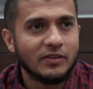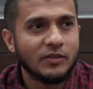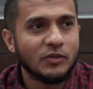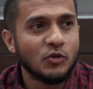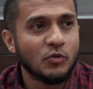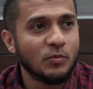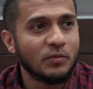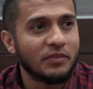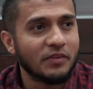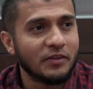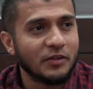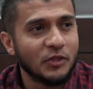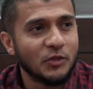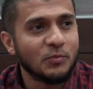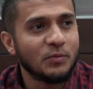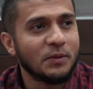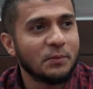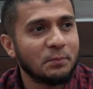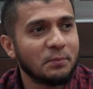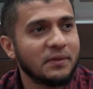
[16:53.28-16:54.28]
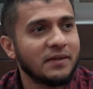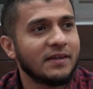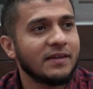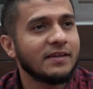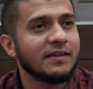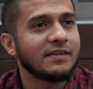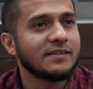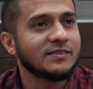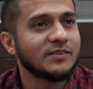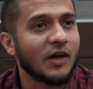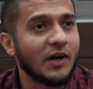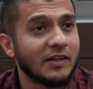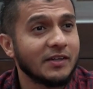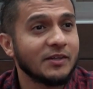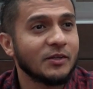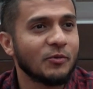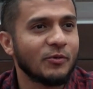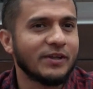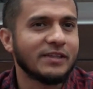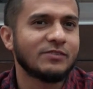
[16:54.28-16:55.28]
the human being is
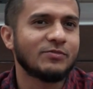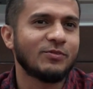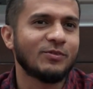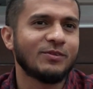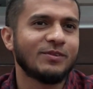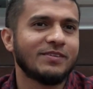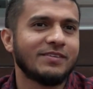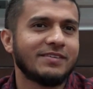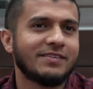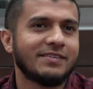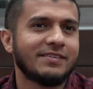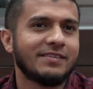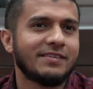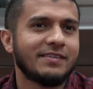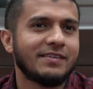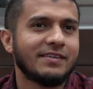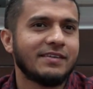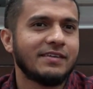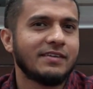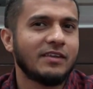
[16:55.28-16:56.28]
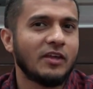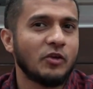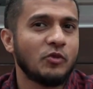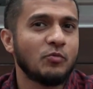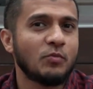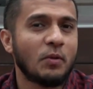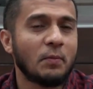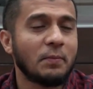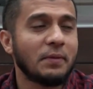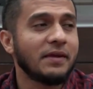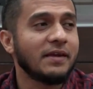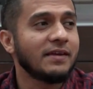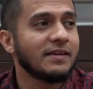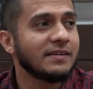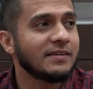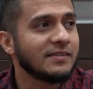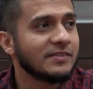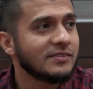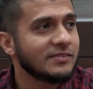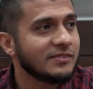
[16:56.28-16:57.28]
ungrateful. The human being
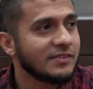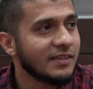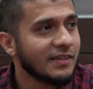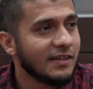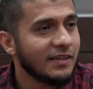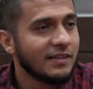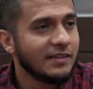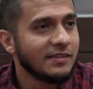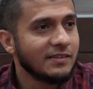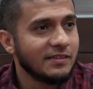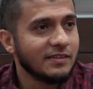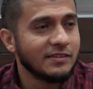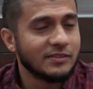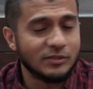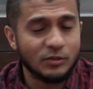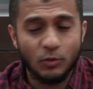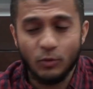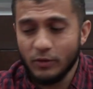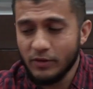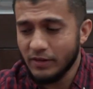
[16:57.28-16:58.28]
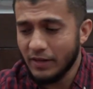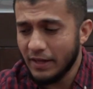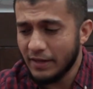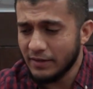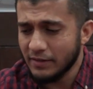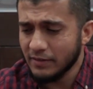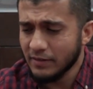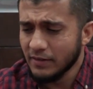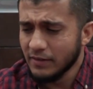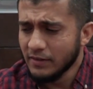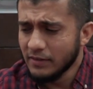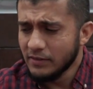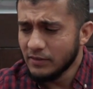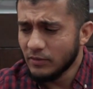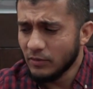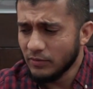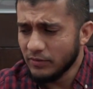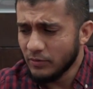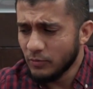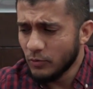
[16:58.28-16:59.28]
is disloyal. And
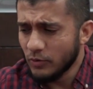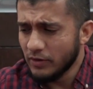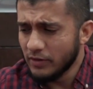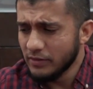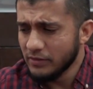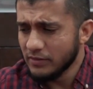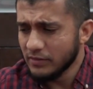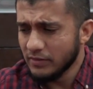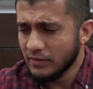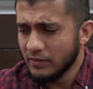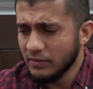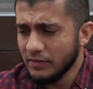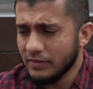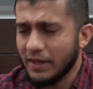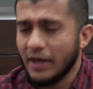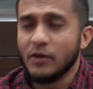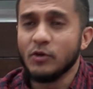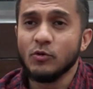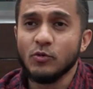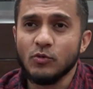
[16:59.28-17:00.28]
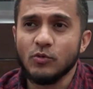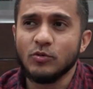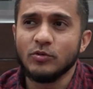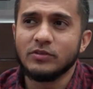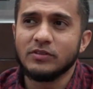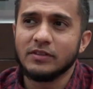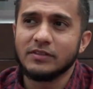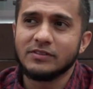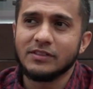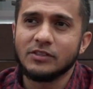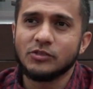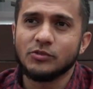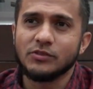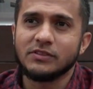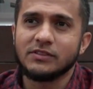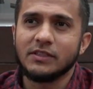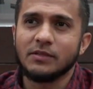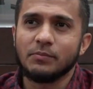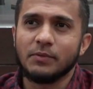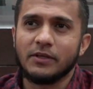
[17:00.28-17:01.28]
the word kanud is
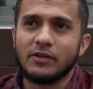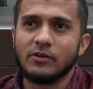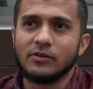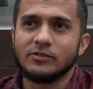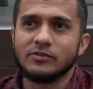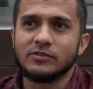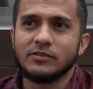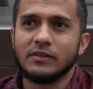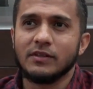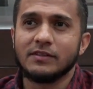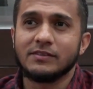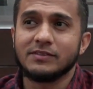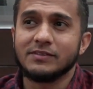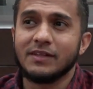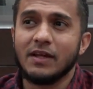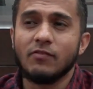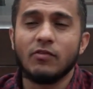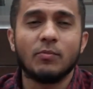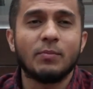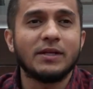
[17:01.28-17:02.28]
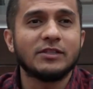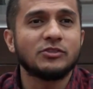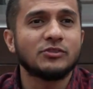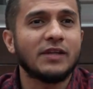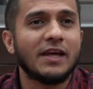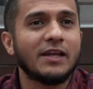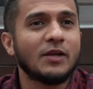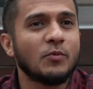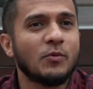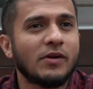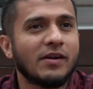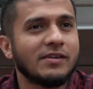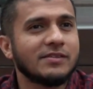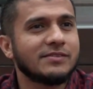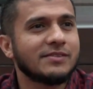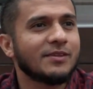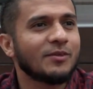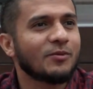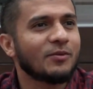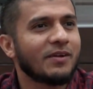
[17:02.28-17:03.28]
interesting because it's never mentioned anywhere
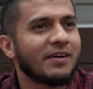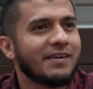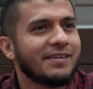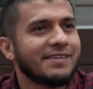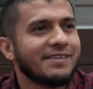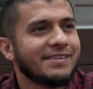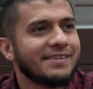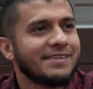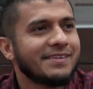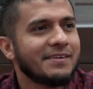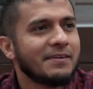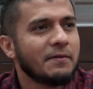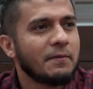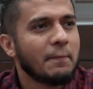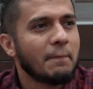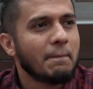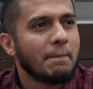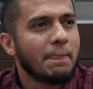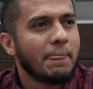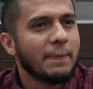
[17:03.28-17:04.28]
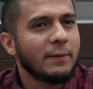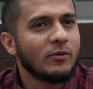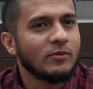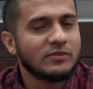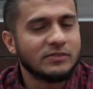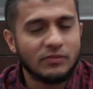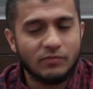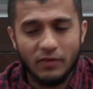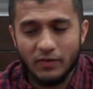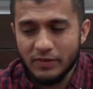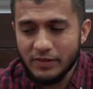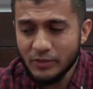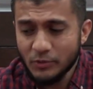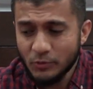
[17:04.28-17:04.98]
else in the Quran. It's a very